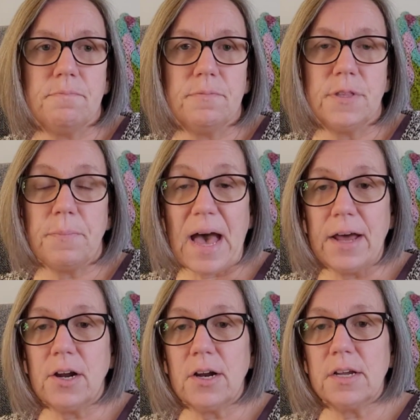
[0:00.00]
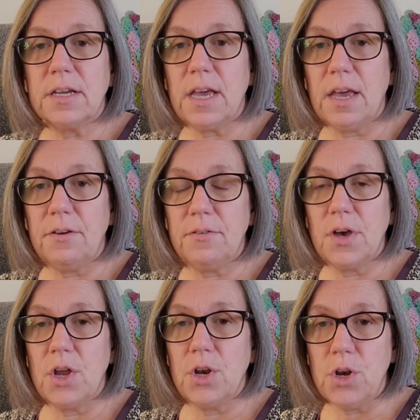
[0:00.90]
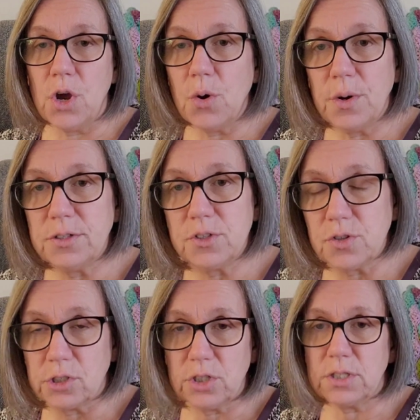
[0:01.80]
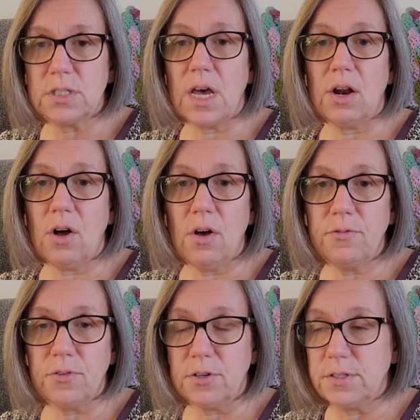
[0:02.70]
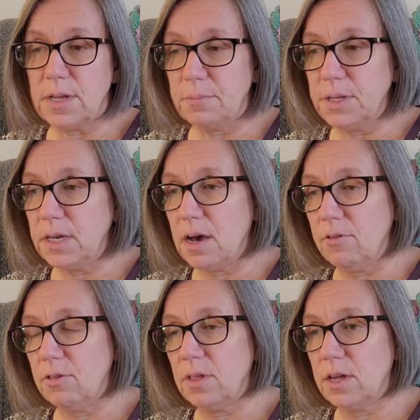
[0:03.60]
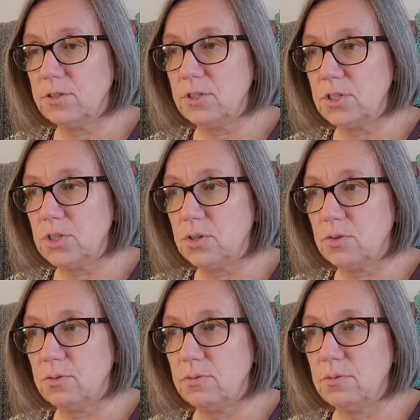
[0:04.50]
The pattern gave no instructions at all for assembly other than to